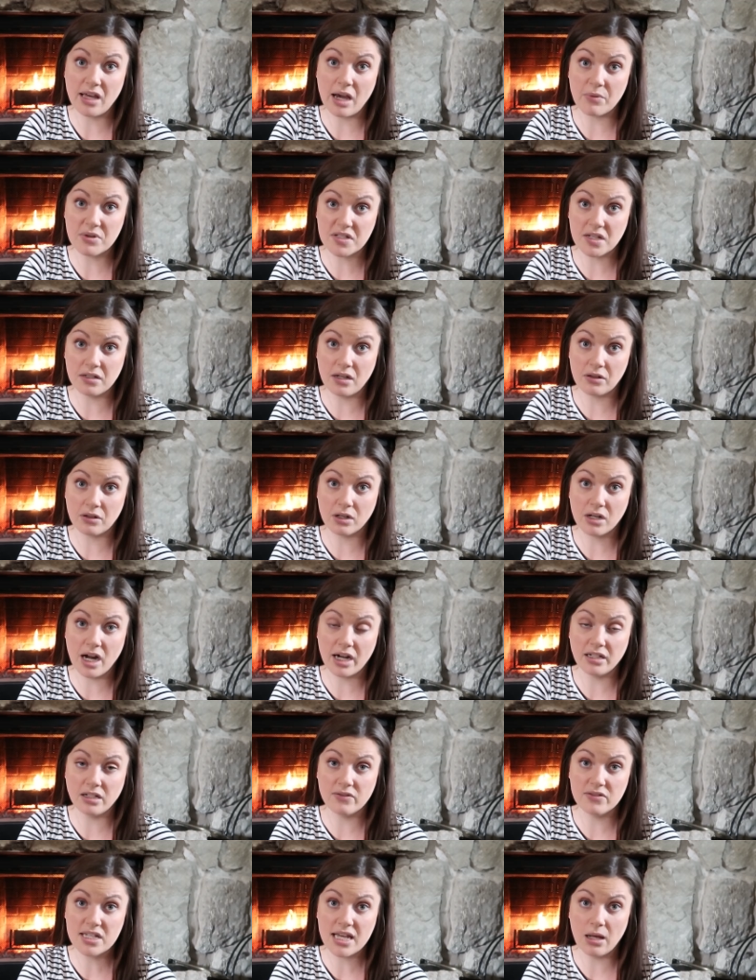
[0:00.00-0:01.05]
That was another
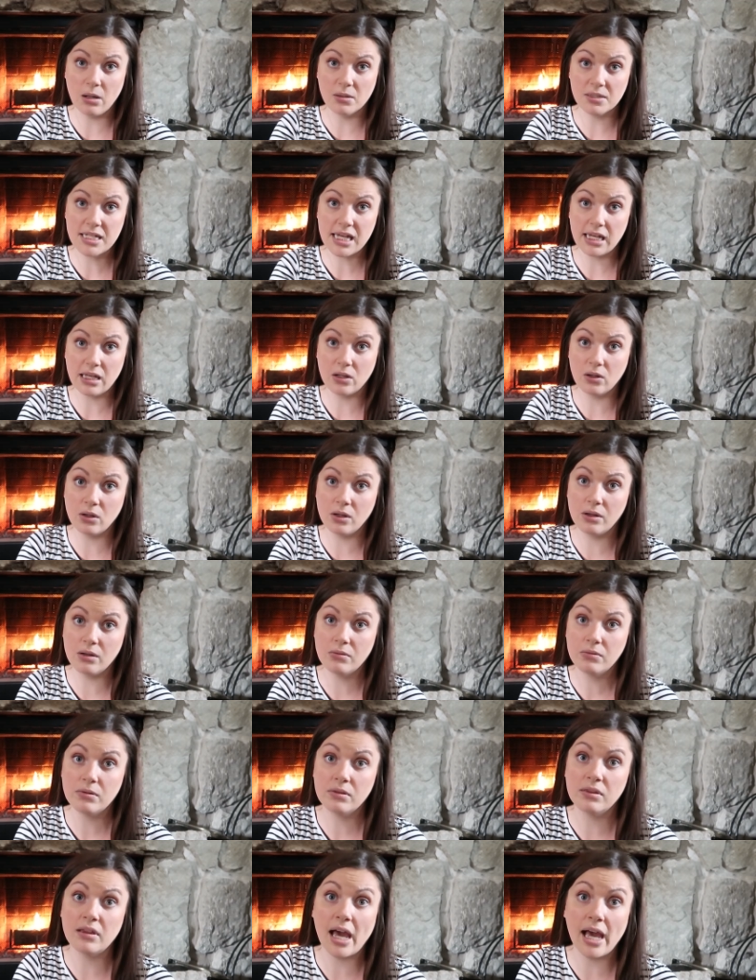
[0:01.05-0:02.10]
kind of telltale
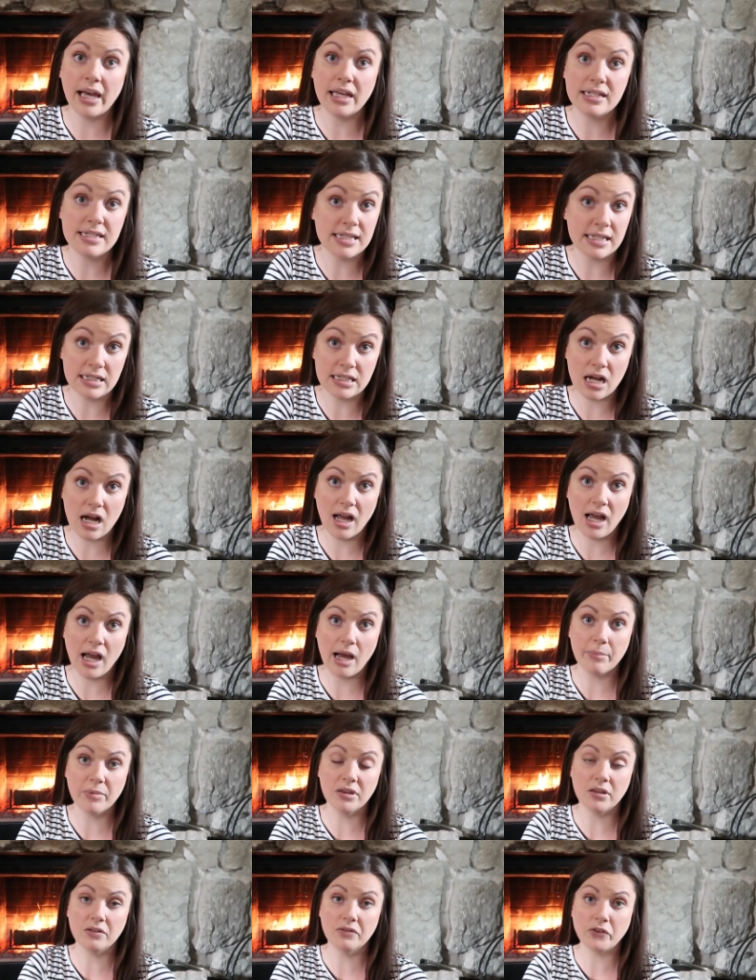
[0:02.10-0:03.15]
that did not
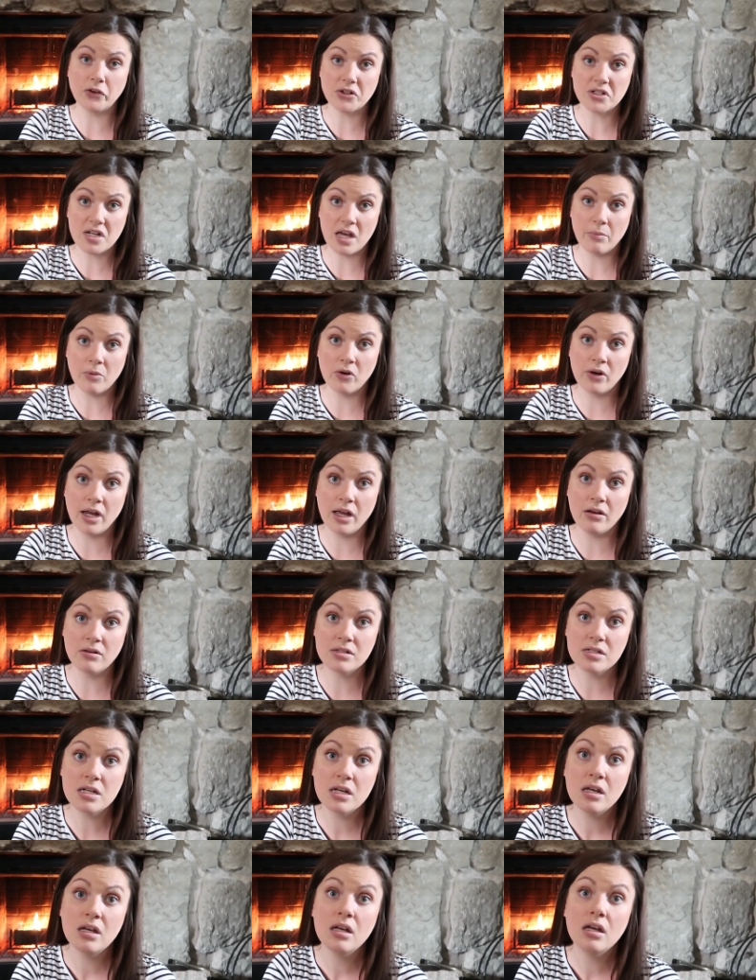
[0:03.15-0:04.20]
happen the first time
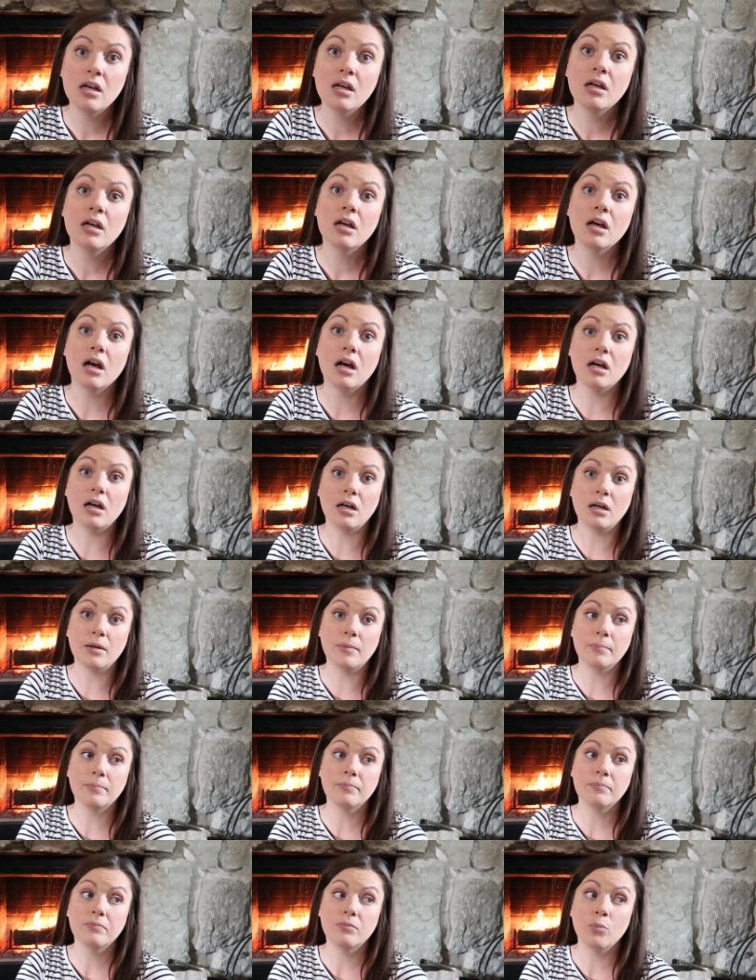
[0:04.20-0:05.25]
around.
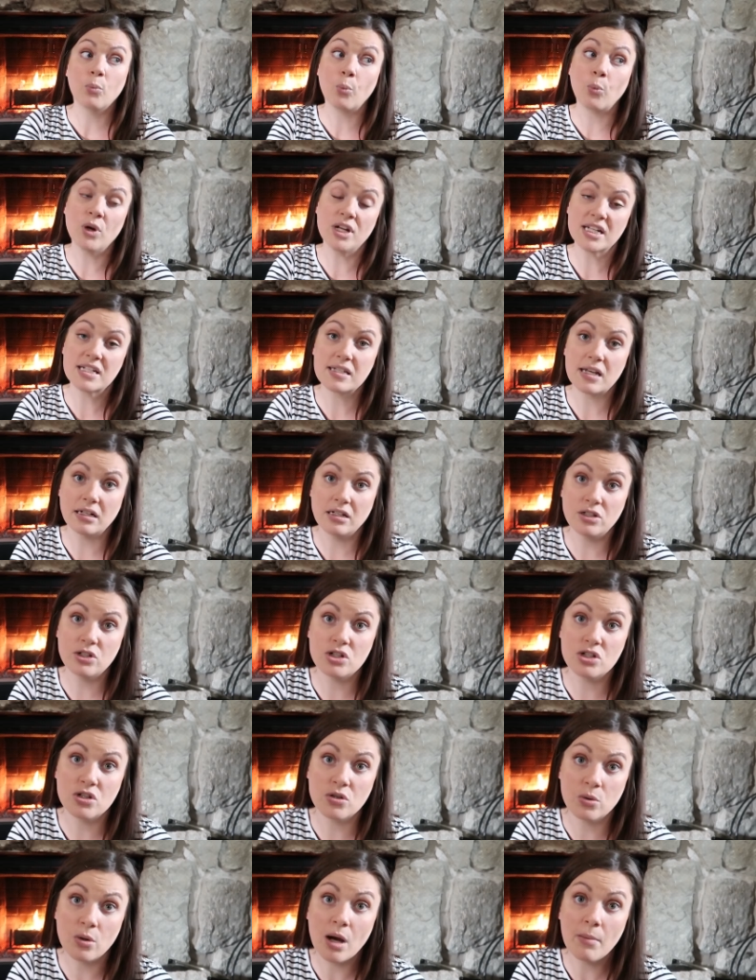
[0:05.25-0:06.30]
Um, we decided to
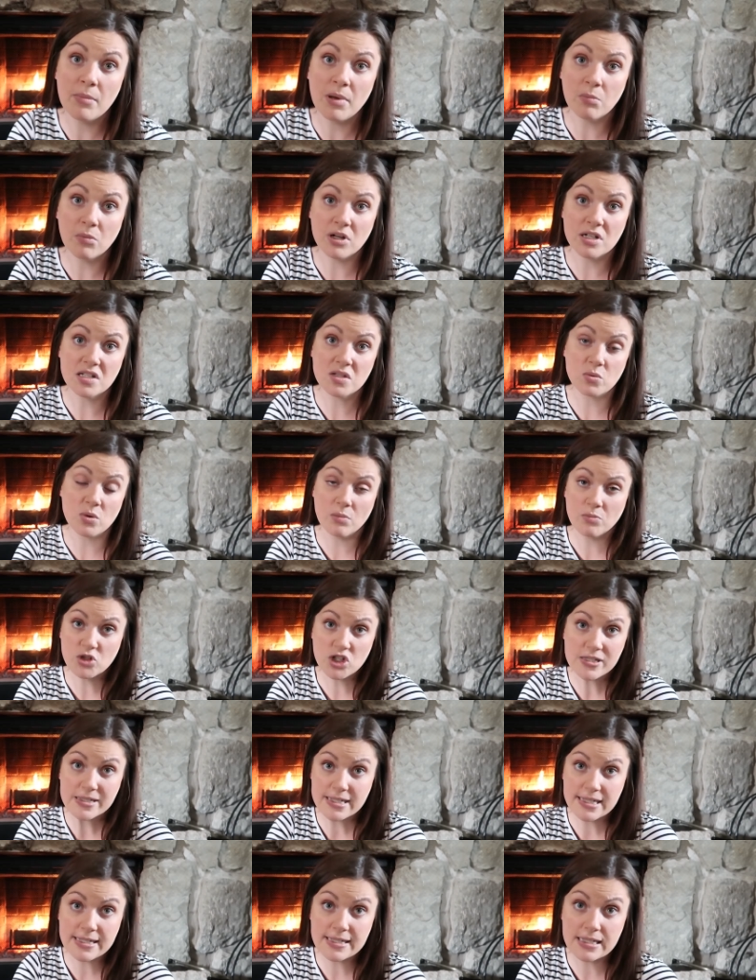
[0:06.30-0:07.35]
do a membrane sweep
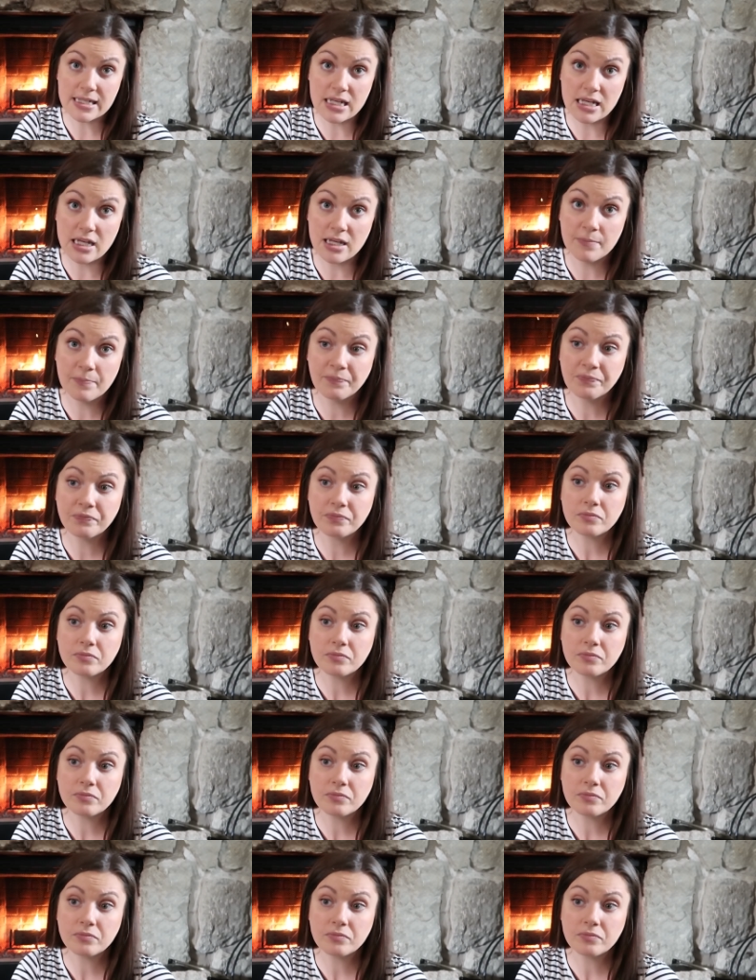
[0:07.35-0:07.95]
just to see.